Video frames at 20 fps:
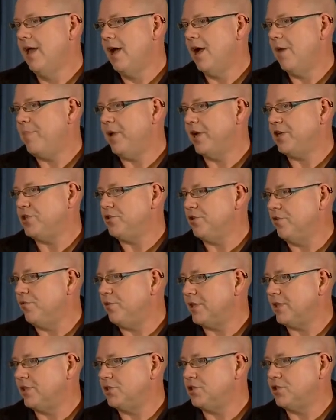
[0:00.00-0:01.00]
a picture of
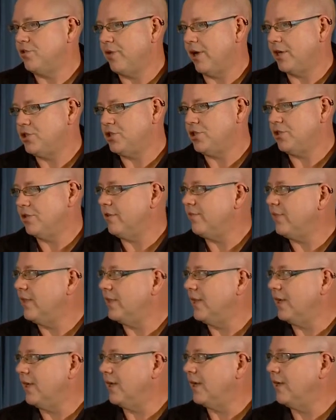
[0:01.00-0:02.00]
what the structure of the
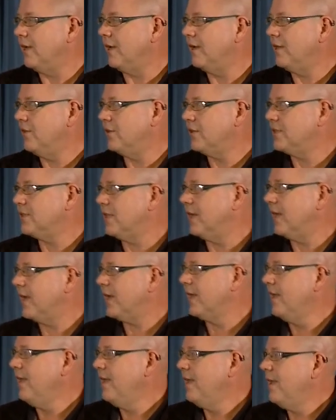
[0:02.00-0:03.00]
lung looks
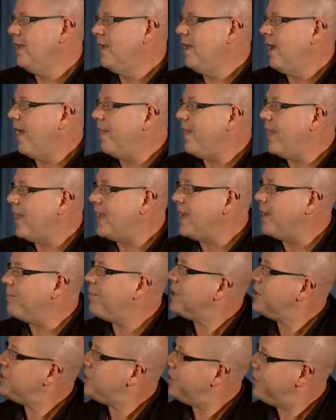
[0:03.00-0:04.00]
like. And then I'm
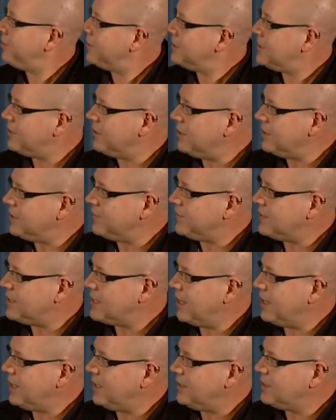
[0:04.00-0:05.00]
going to show you a series of
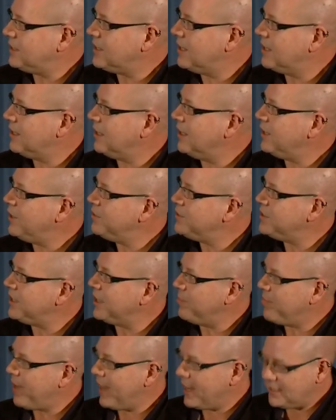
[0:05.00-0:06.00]
studies
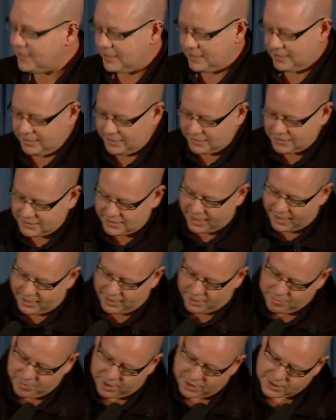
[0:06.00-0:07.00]
using PET
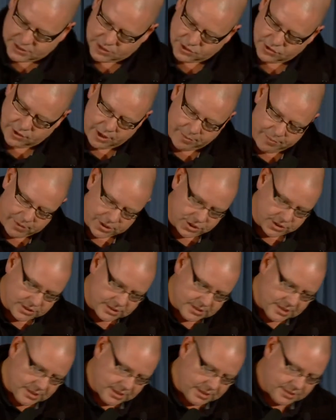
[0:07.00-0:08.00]
scanning, positron
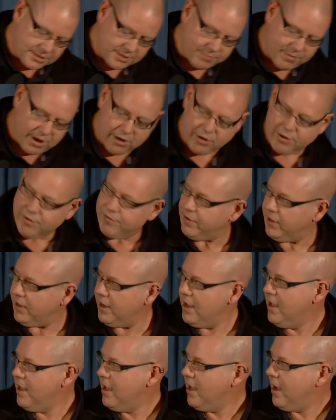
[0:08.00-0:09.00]
emission tomography.
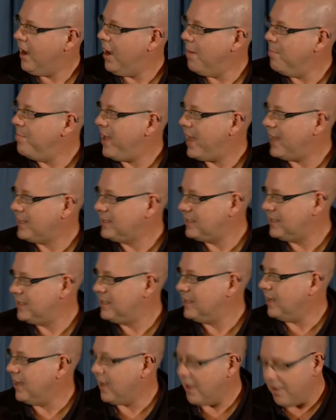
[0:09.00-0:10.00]
PET
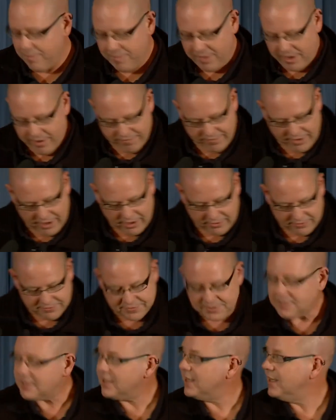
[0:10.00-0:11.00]

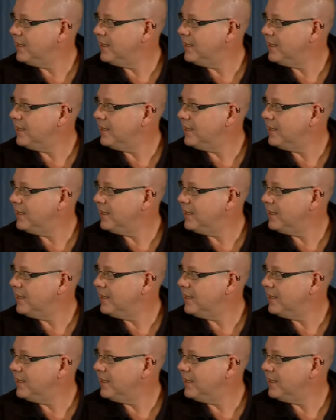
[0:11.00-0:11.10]
involves